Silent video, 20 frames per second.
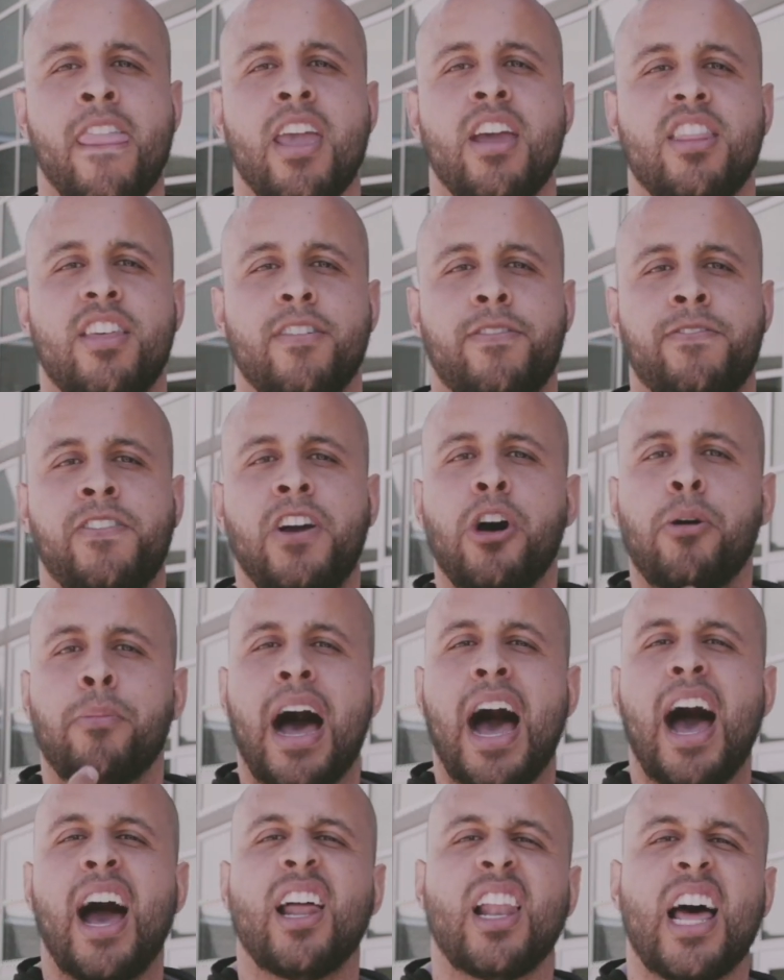The film
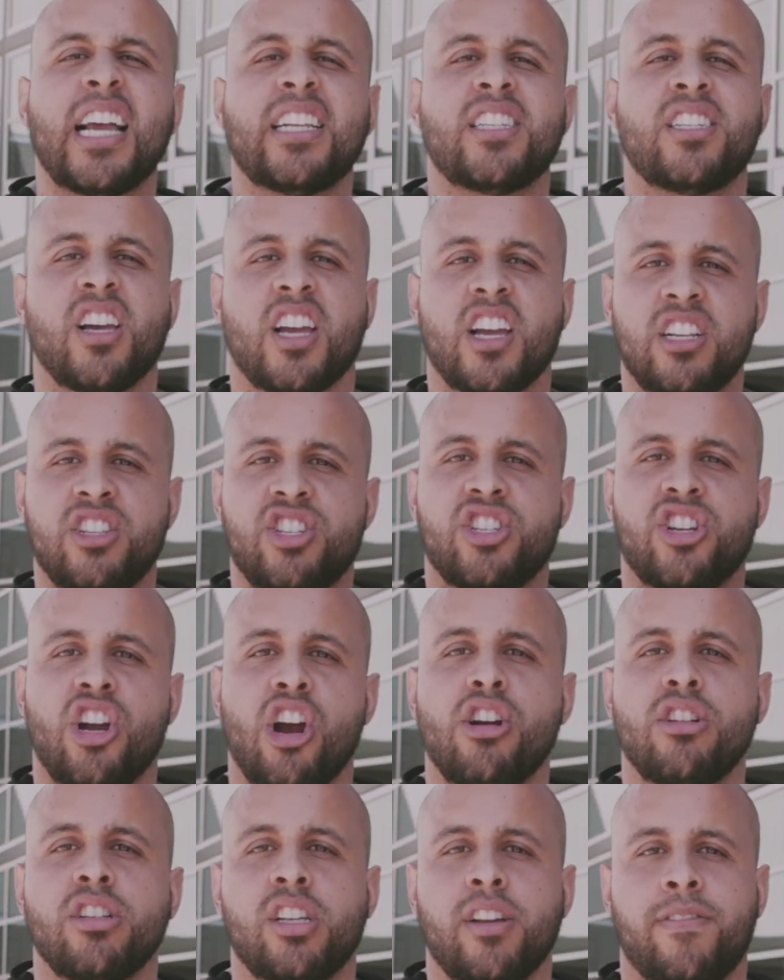highlights the
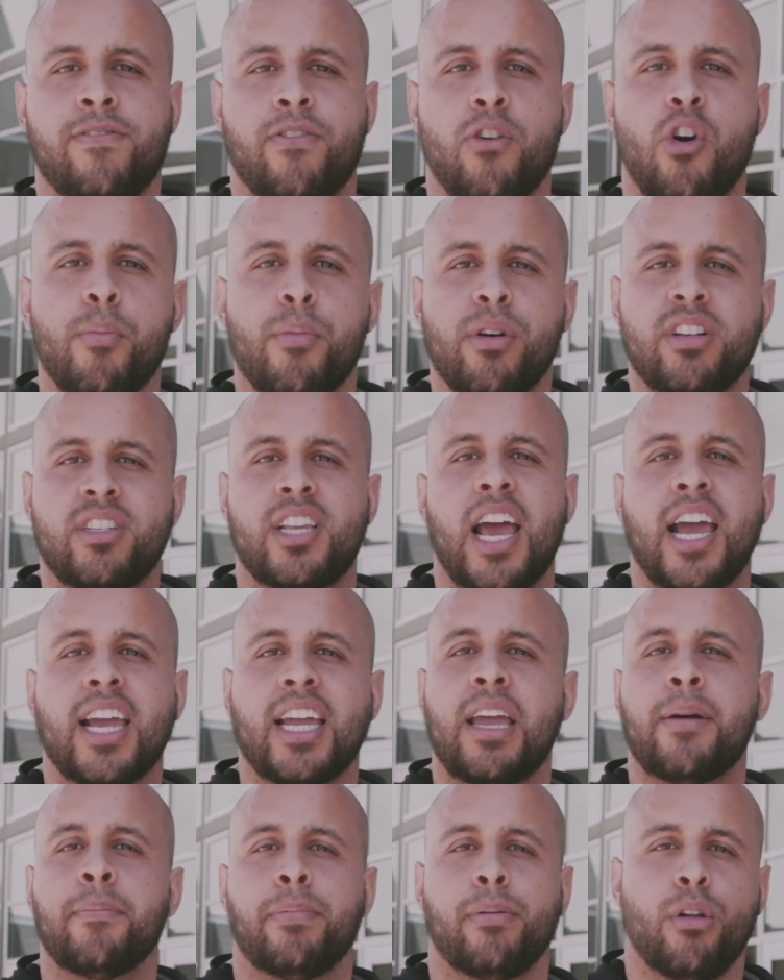concerns of former tech
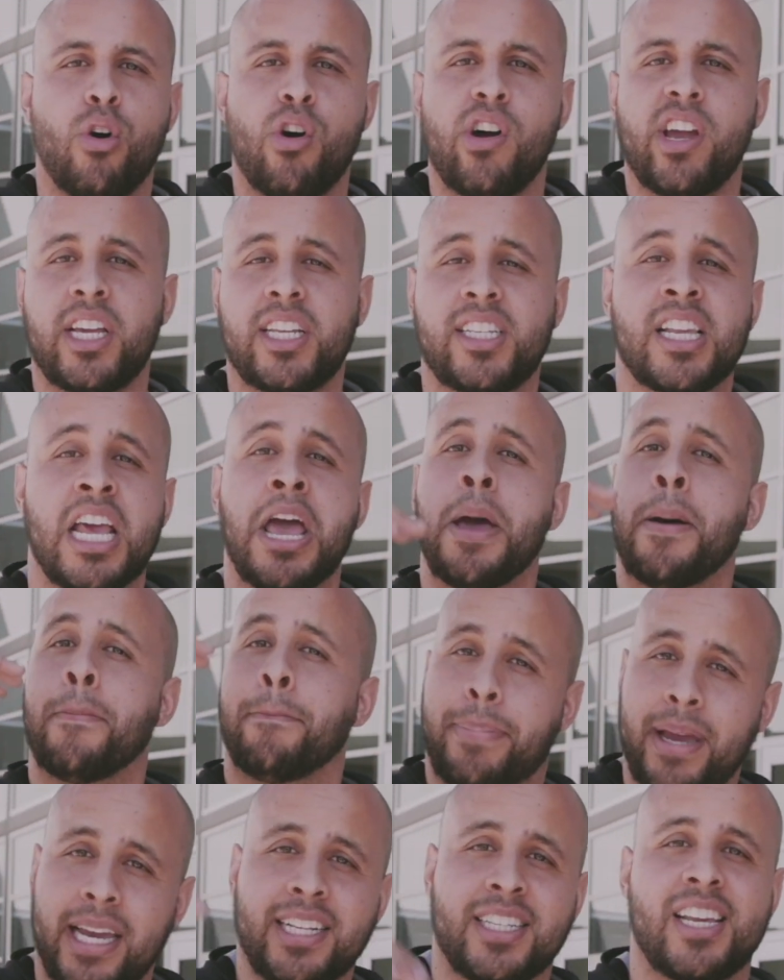employees,
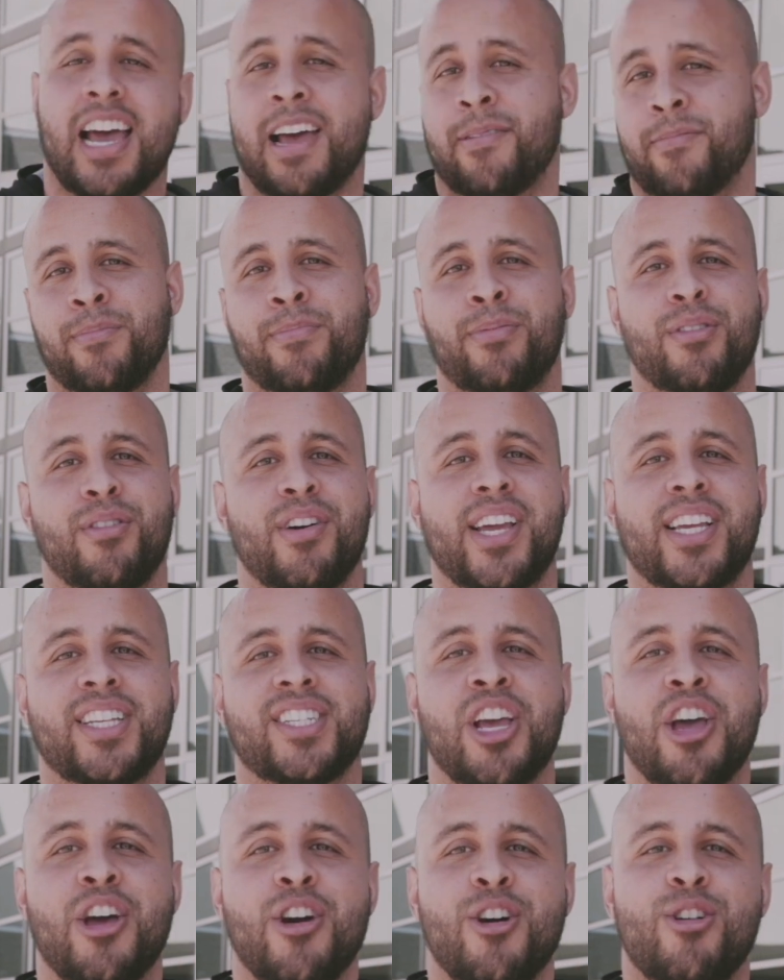big time employees,
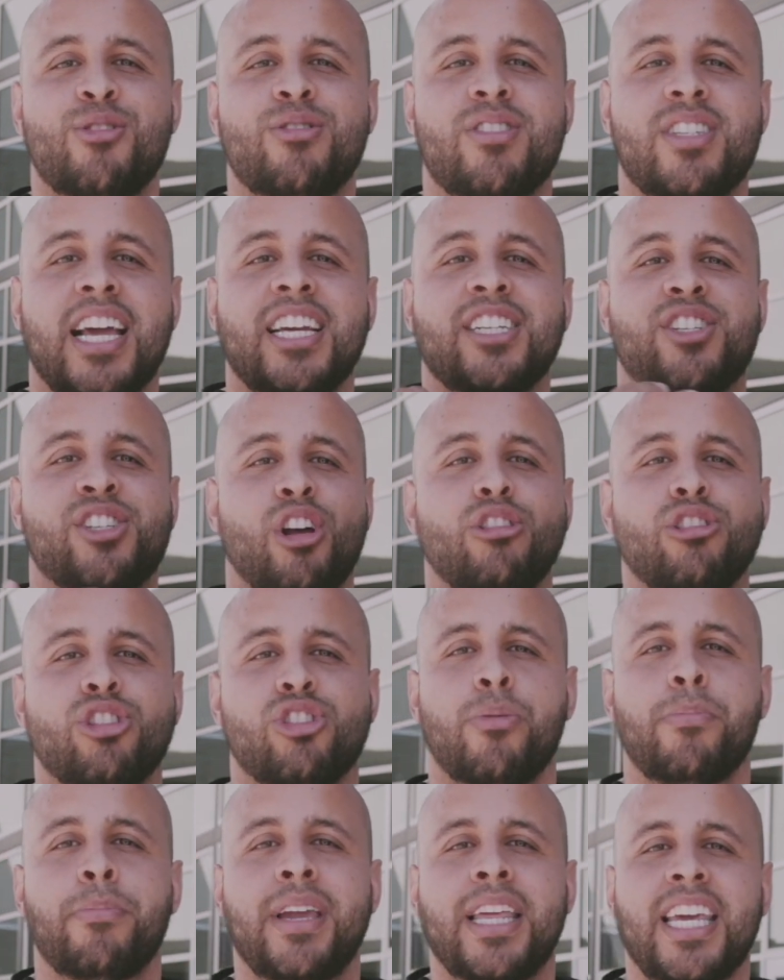who say social
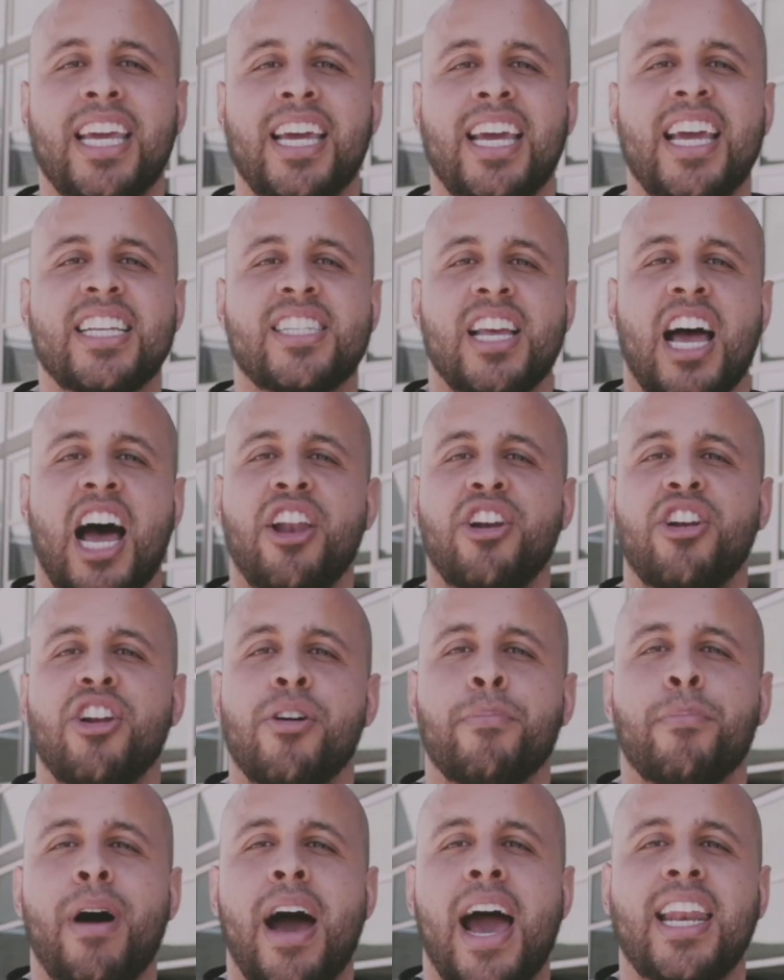media is
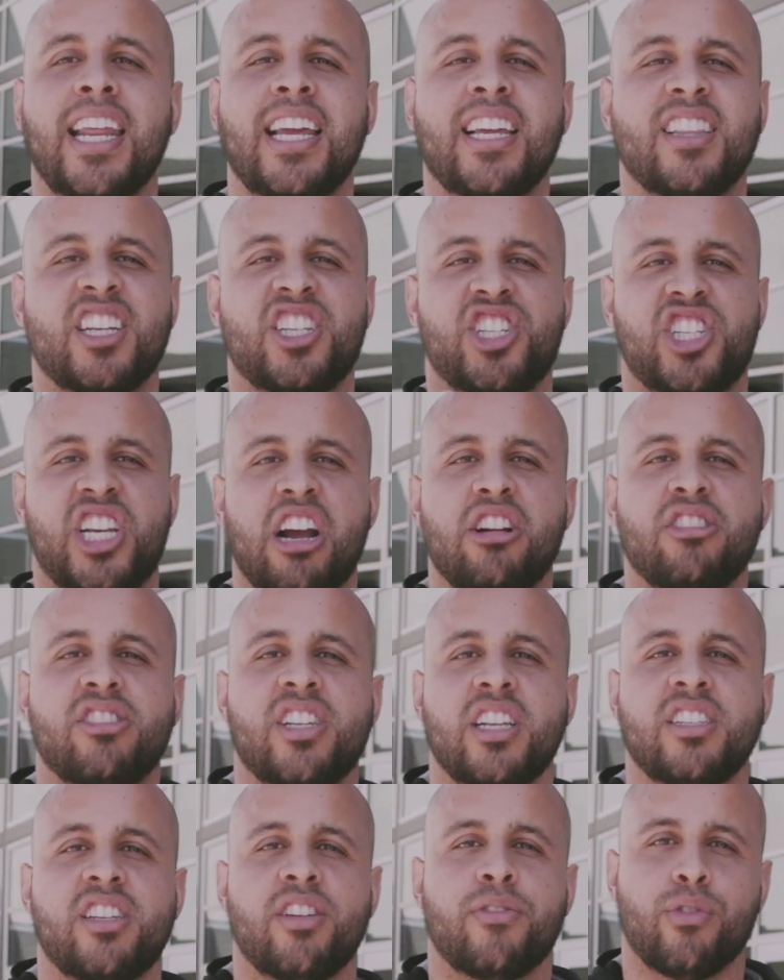undermining the shared
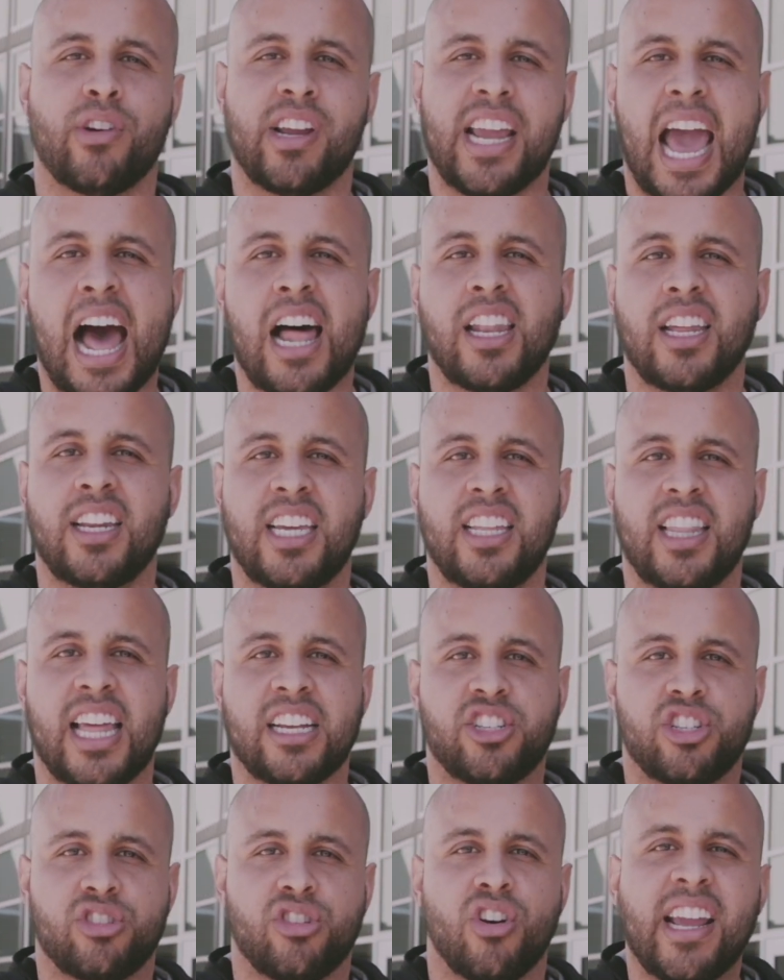sense of reality that
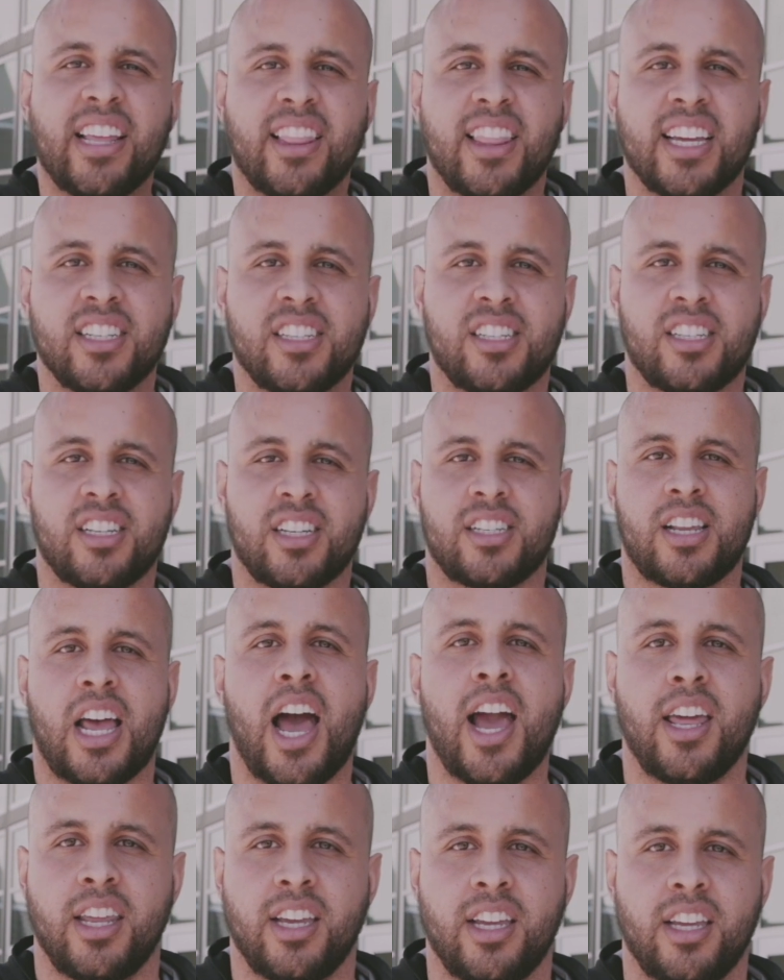strengthens
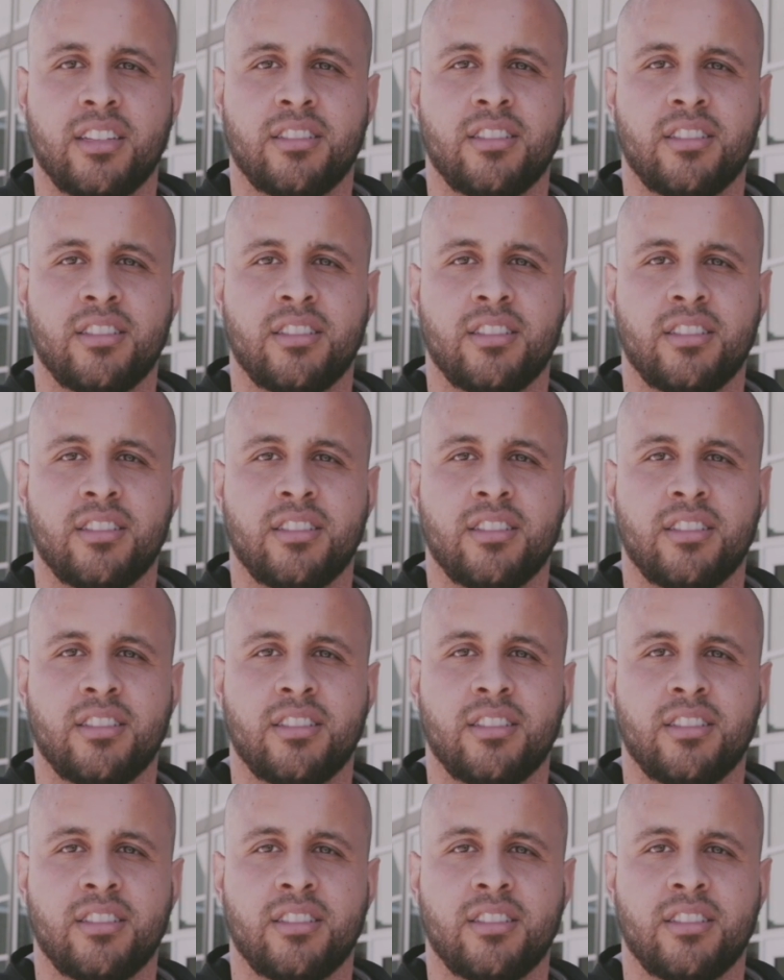society.